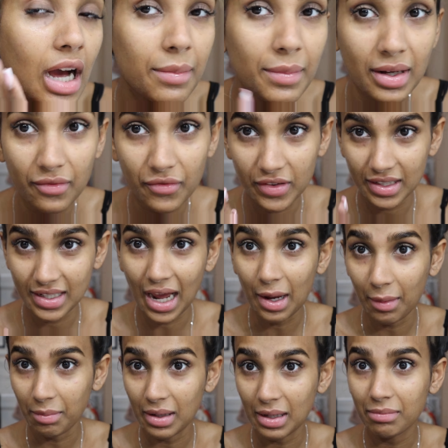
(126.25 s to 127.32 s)
I mean, for the
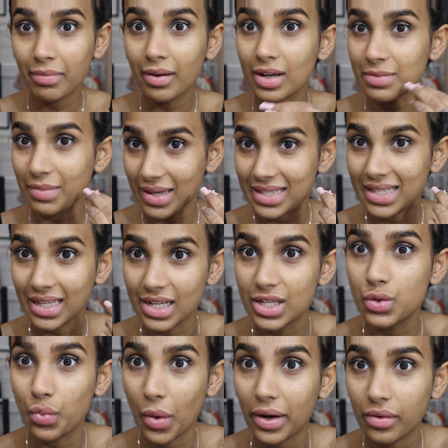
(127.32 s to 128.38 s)
time being, because my skin
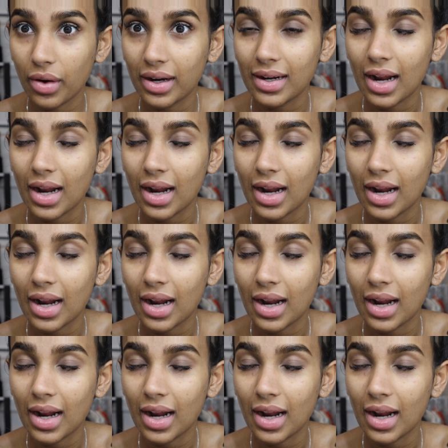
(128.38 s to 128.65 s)
is wet right